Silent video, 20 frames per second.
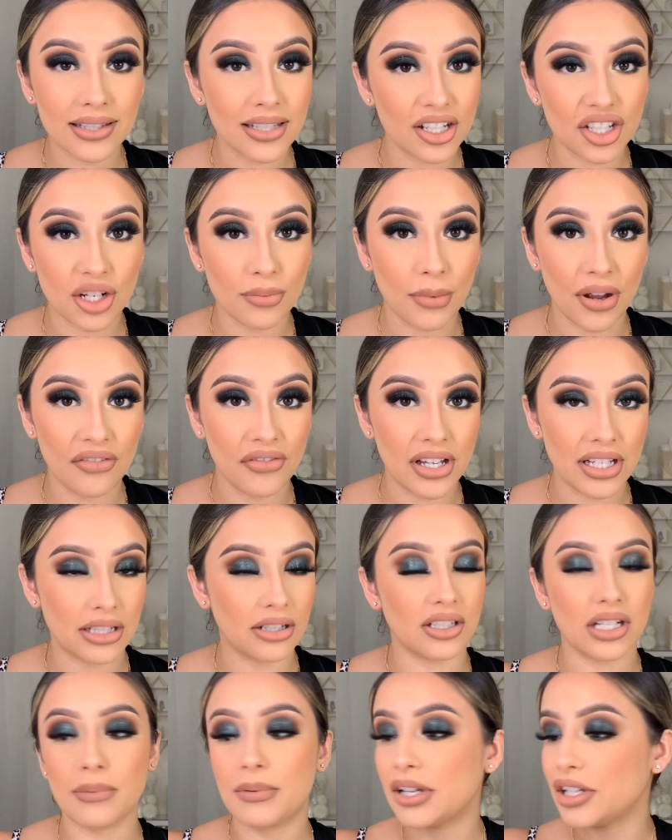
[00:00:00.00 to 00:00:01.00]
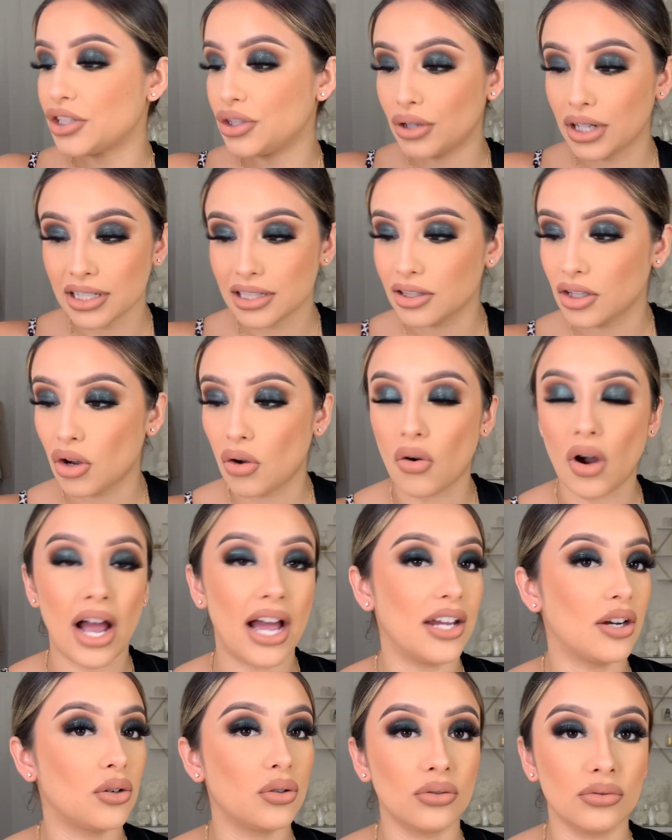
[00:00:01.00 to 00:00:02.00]
touch up my face all day because you guys know
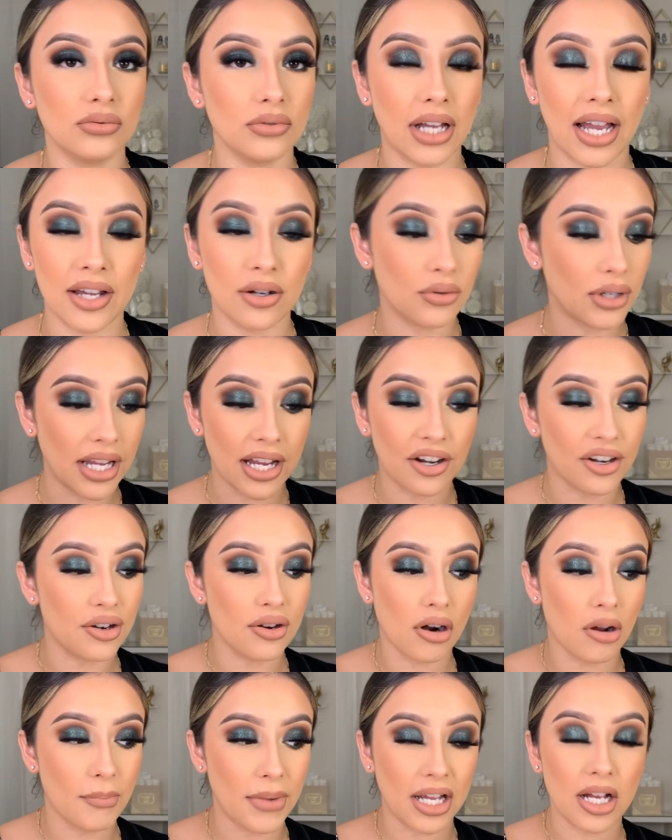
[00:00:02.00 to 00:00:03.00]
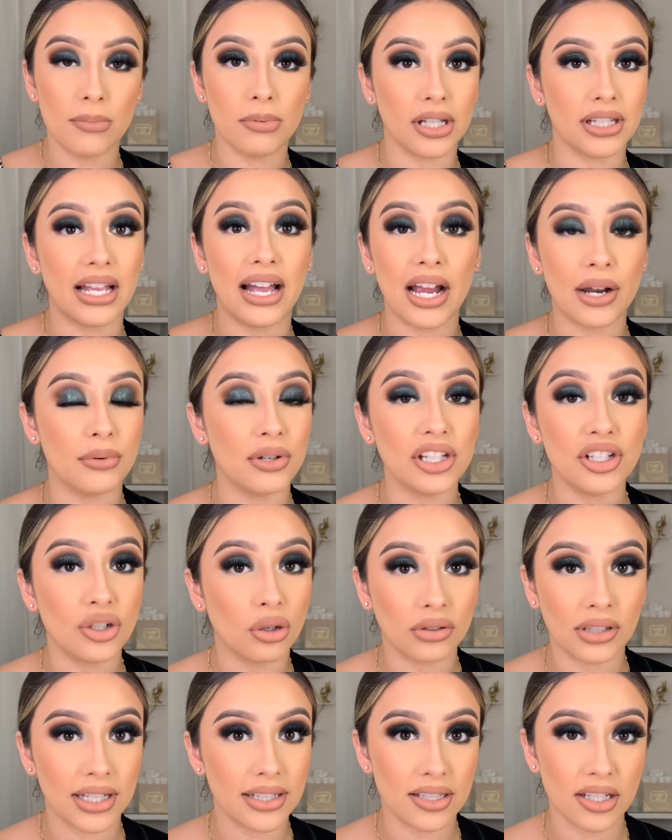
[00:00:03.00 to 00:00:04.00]
I don't carry around makeup like that. I really
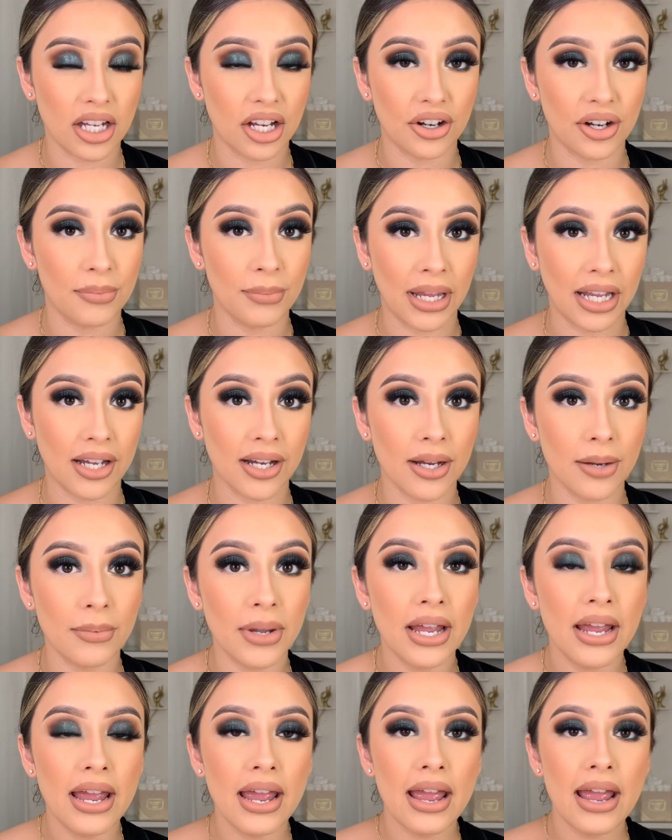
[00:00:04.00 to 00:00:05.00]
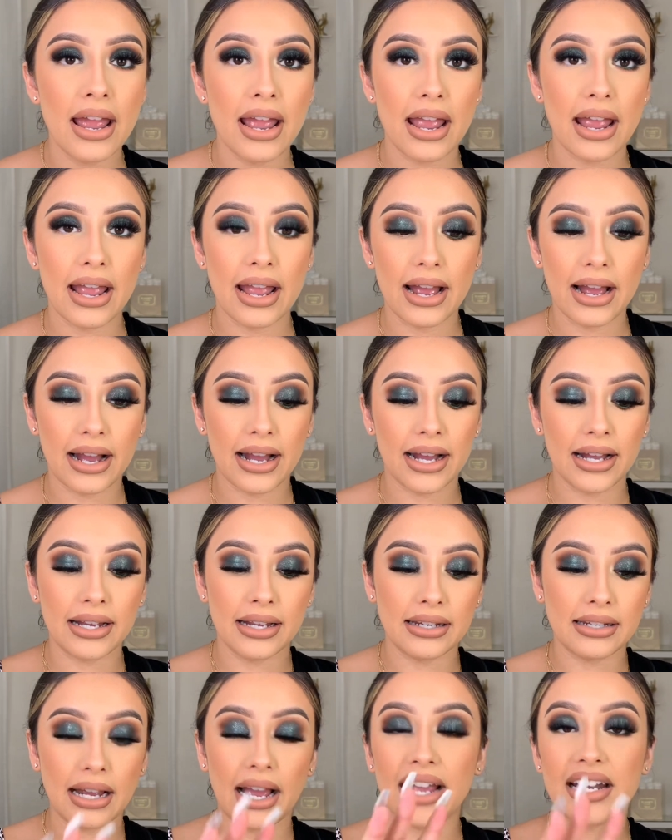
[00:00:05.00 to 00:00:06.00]
don't like to carry makeup.
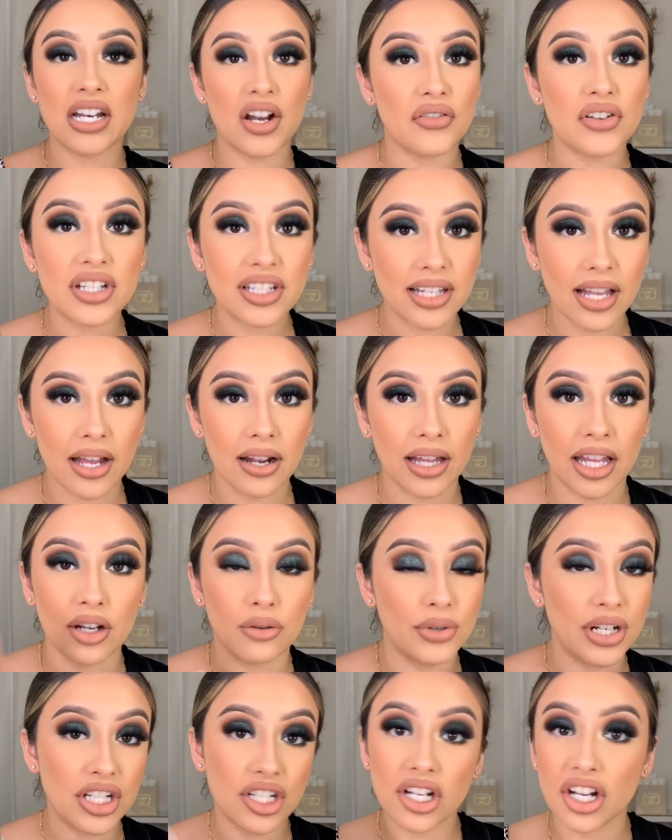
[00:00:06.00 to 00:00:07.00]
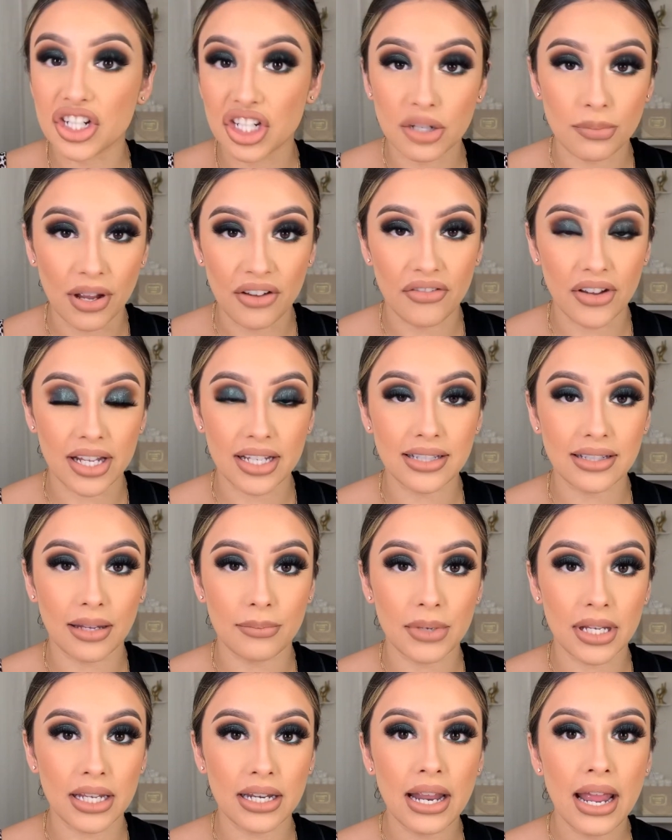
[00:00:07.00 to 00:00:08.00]
And I never retouched my face,
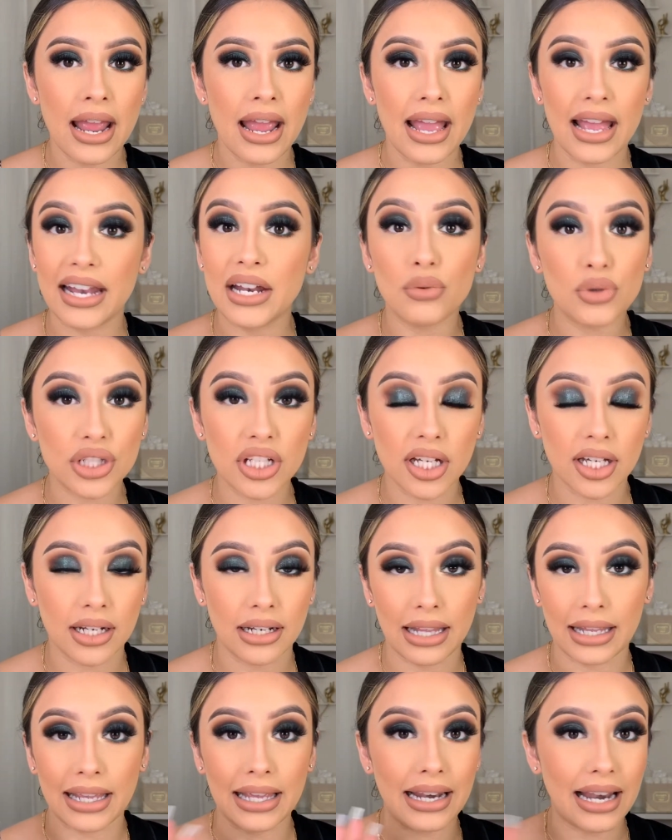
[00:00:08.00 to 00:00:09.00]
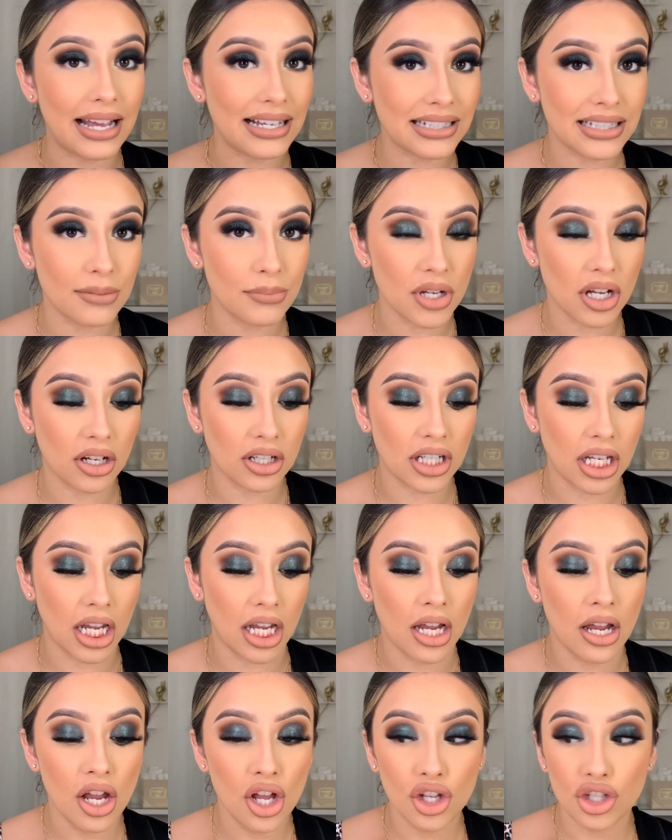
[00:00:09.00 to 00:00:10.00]
and it was good. It lasted me all
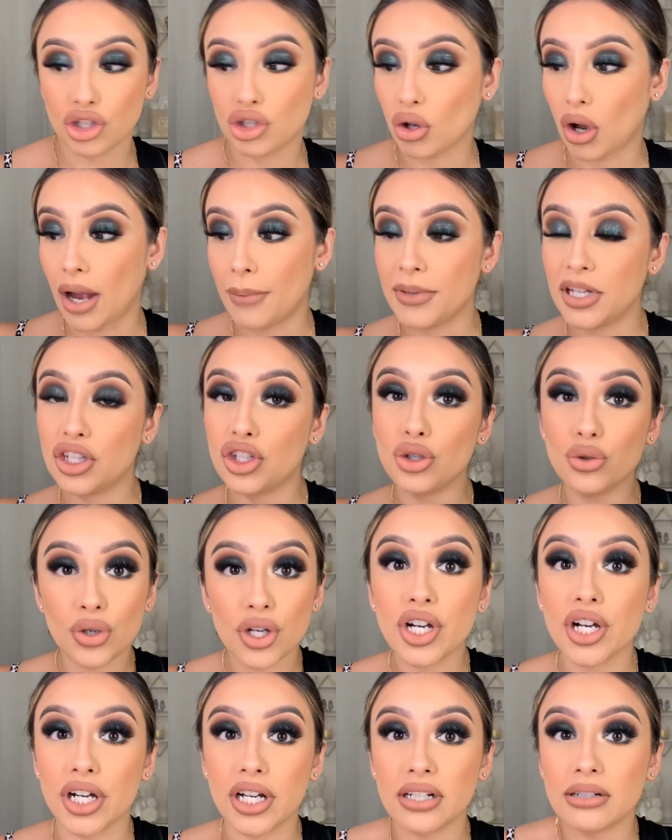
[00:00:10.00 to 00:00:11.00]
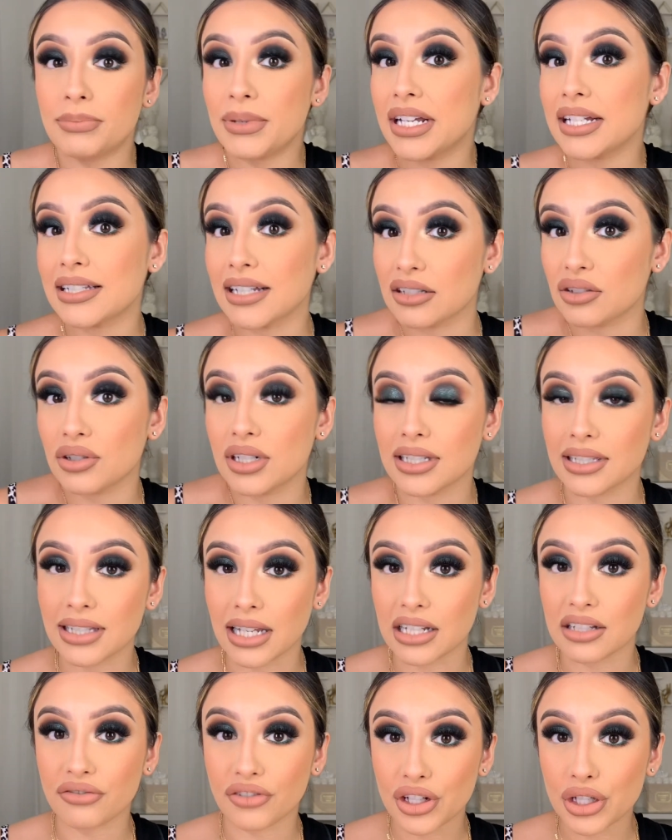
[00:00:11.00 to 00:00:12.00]
day. So, you could, because that's what it
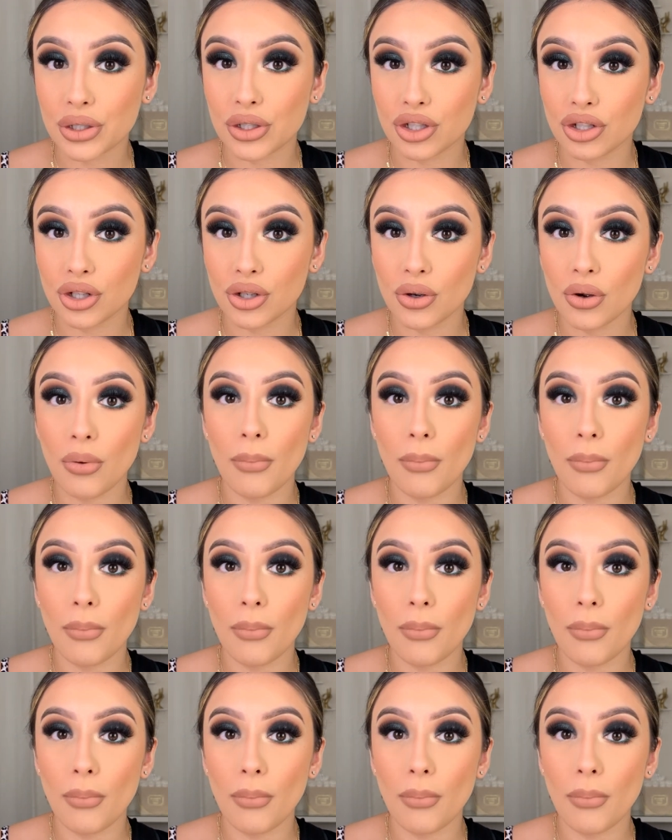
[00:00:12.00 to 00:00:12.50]
says for you to do,